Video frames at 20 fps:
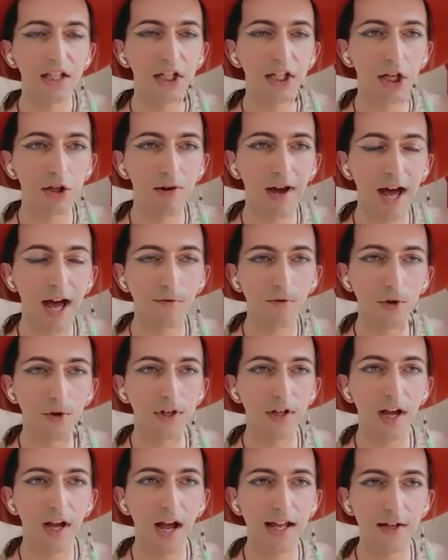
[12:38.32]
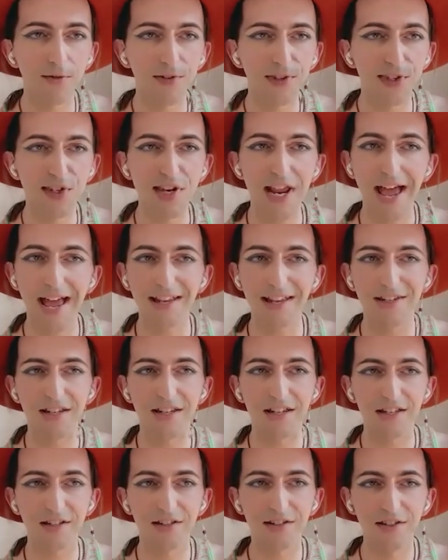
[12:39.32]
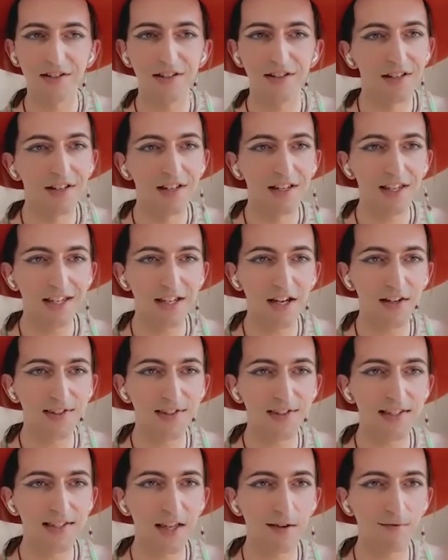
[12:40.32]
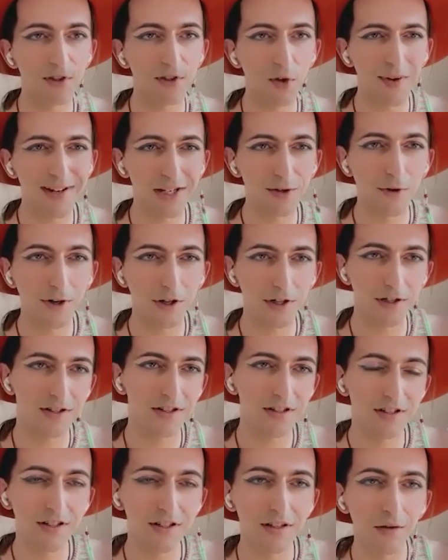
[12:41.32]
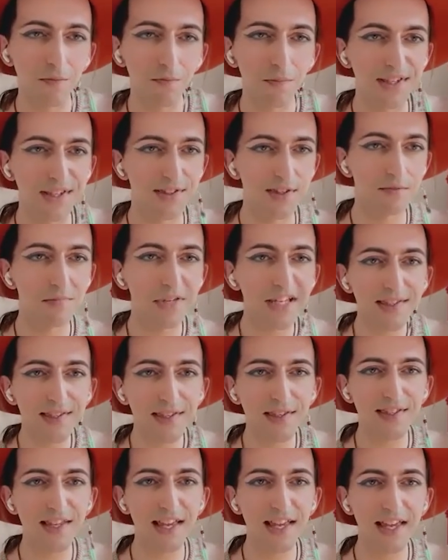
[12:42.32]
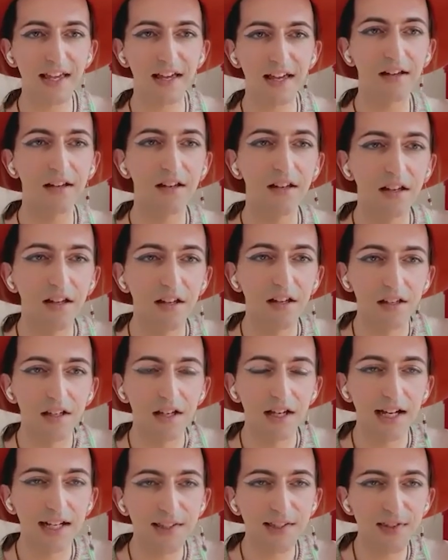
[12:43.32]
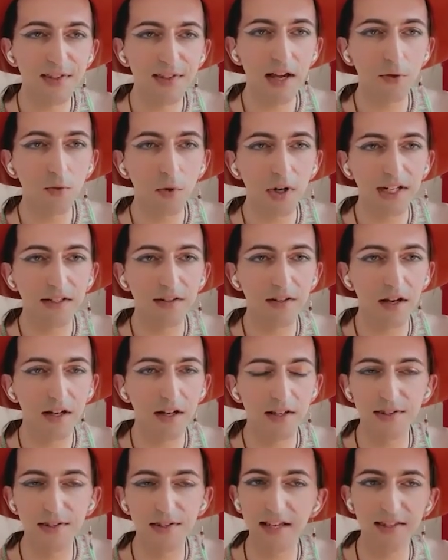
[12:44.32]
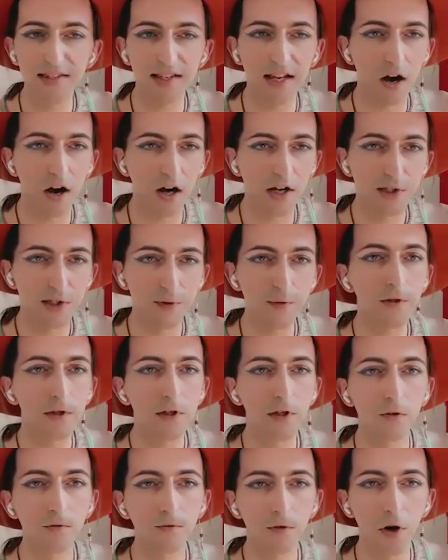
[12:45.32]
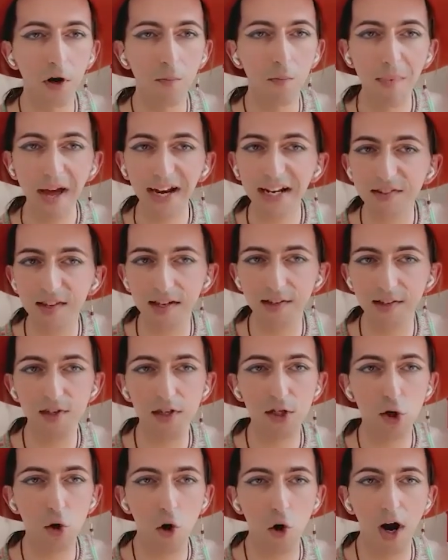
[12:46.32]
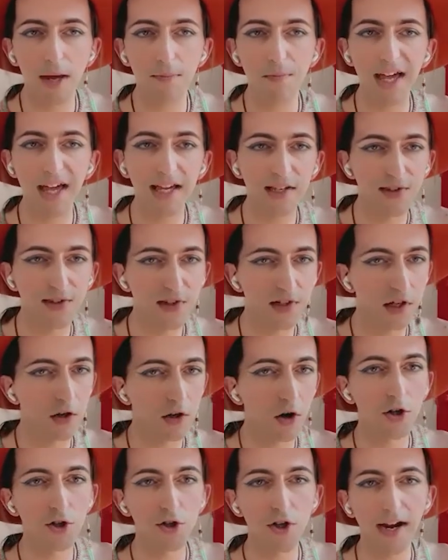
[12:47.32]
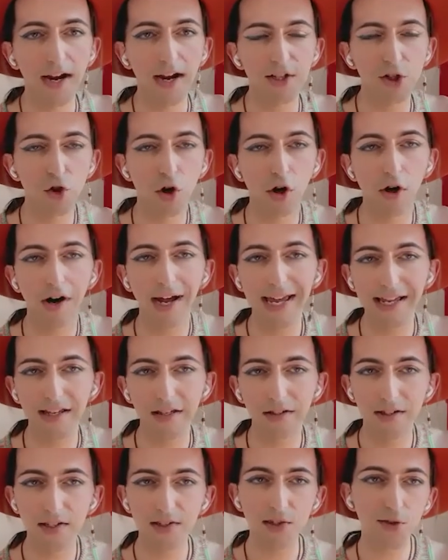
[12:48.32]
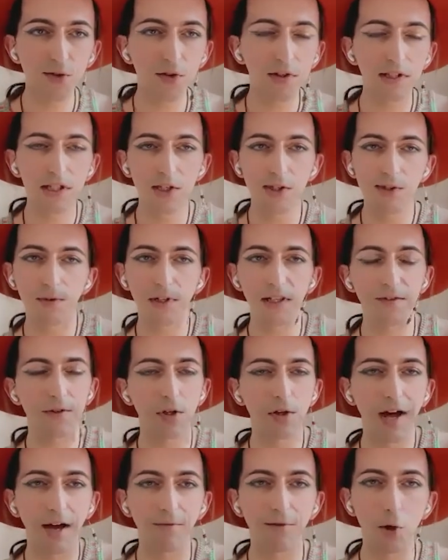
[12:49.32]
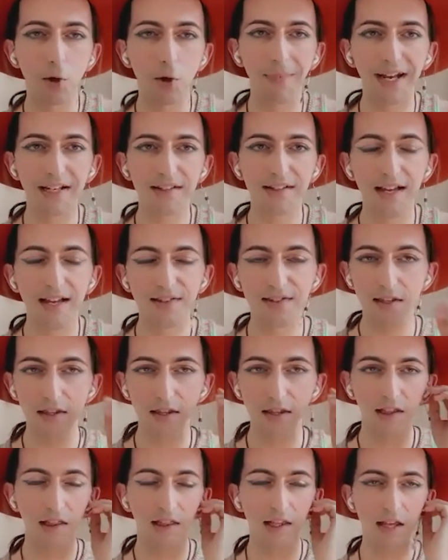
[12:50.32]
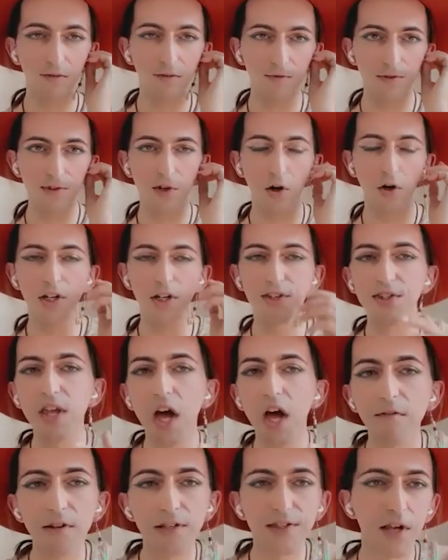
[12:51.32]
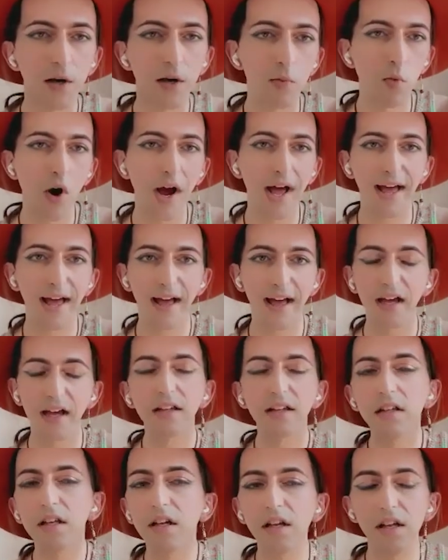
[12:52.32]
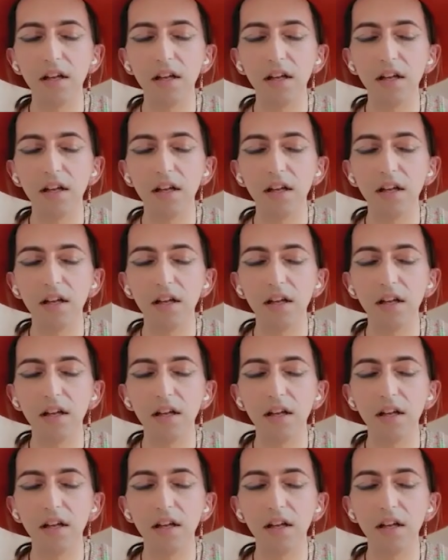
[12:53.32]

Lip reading: you have all your kind of standard ERC721 bits and pieces here. Instead, what it does is it asks you for a metadata URI base and a contract URI. And this is really useful if you have your metadata that lives on a server somewhere,